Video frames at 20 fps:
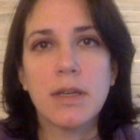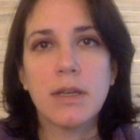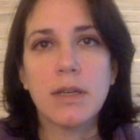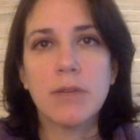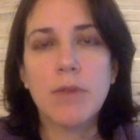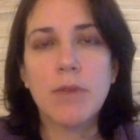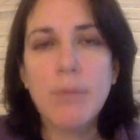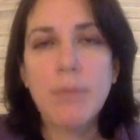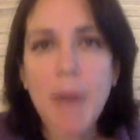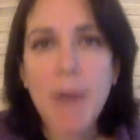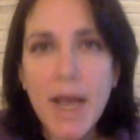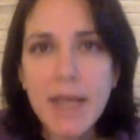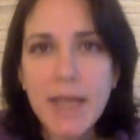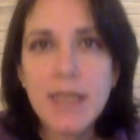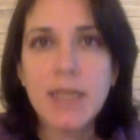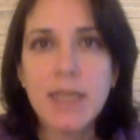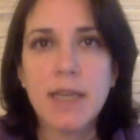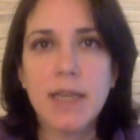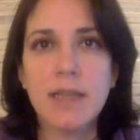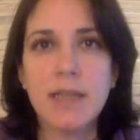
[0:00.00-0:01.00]

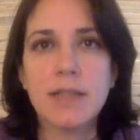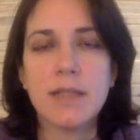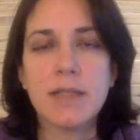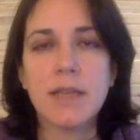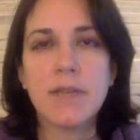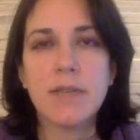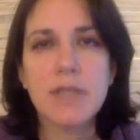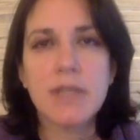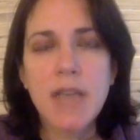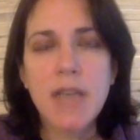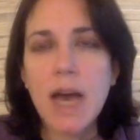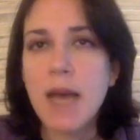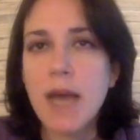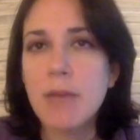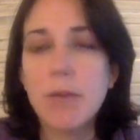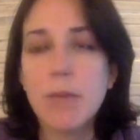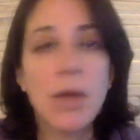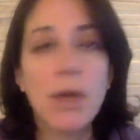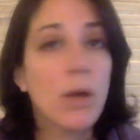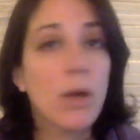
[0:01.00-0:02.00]
reminding us of a
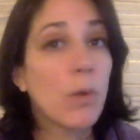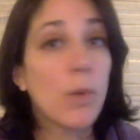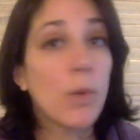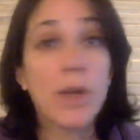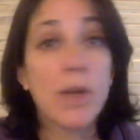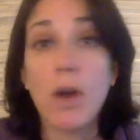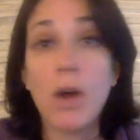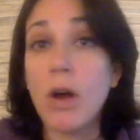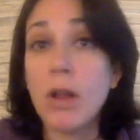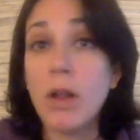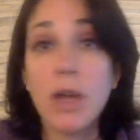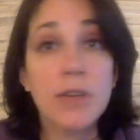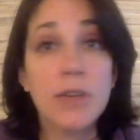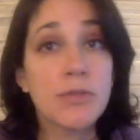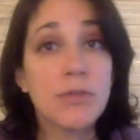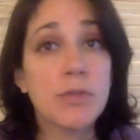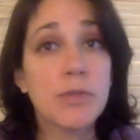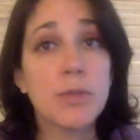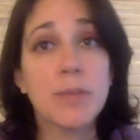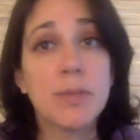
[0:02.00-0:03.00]
time when all our
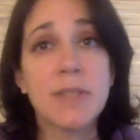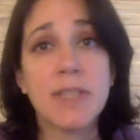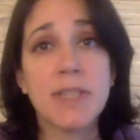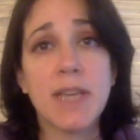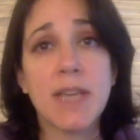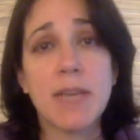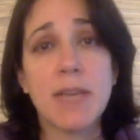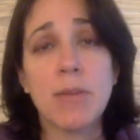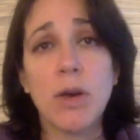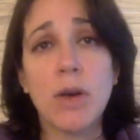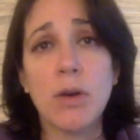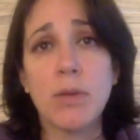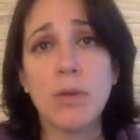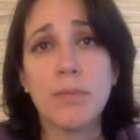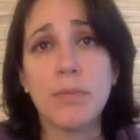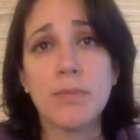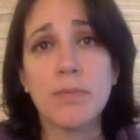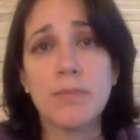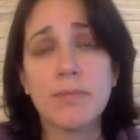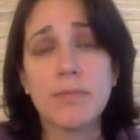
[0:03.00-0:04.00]
troops came
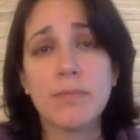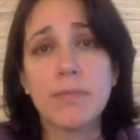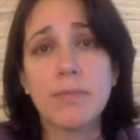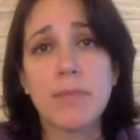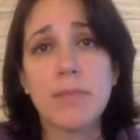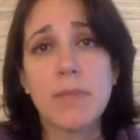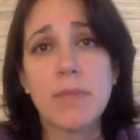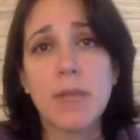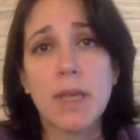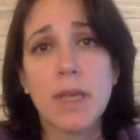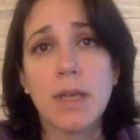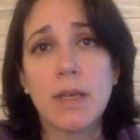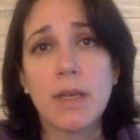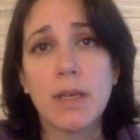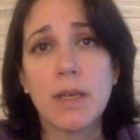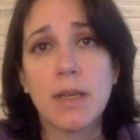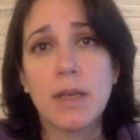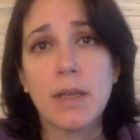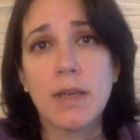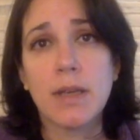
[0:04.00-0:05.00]
home.
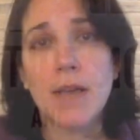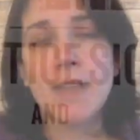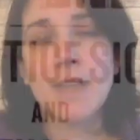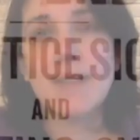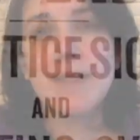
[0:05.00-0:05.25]
And